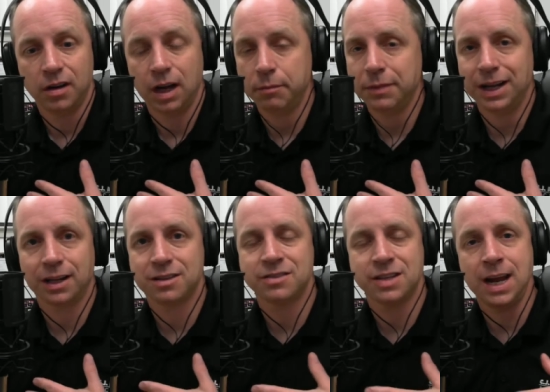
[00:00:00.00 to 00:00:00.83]
I'm not
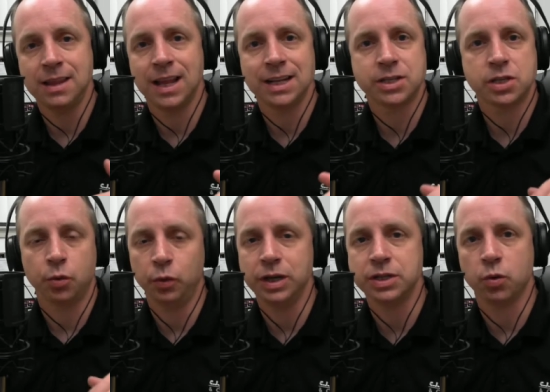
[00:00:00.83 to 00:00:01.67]
saying that's the
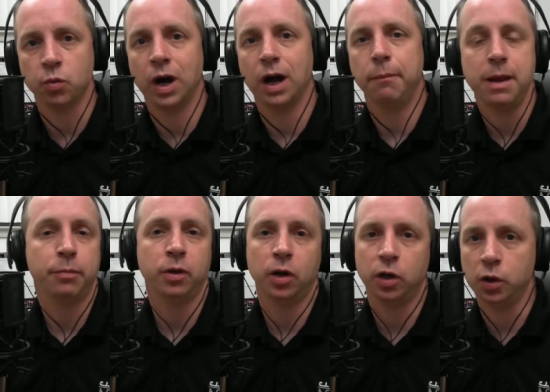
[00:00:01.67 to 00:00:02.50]
reason why
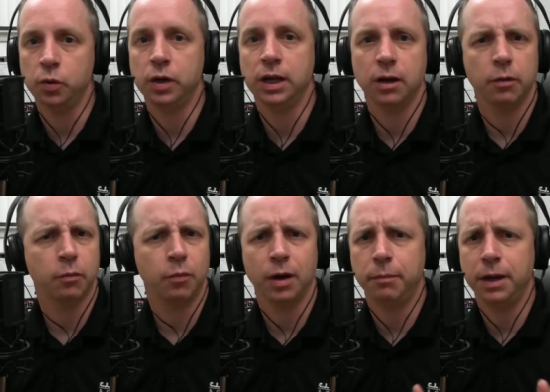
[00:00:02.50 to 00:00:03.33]
people are looting and
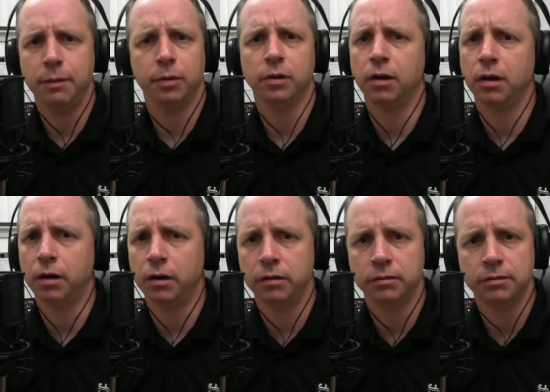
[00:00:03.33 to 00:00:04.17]
why people
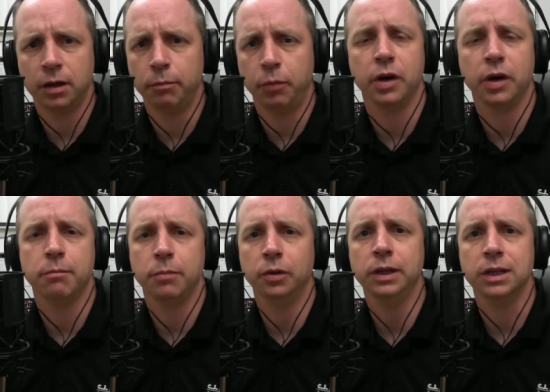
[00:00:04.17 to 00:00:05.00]
are, are burning
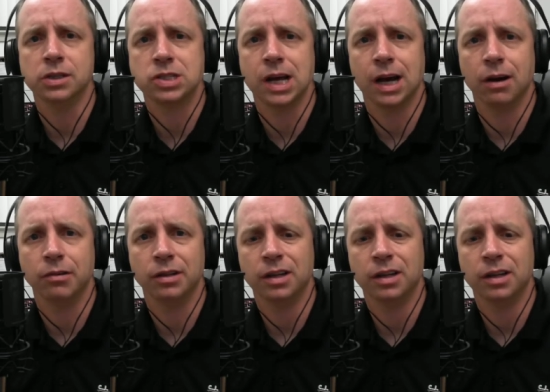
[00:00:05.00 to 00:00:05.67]
buildings down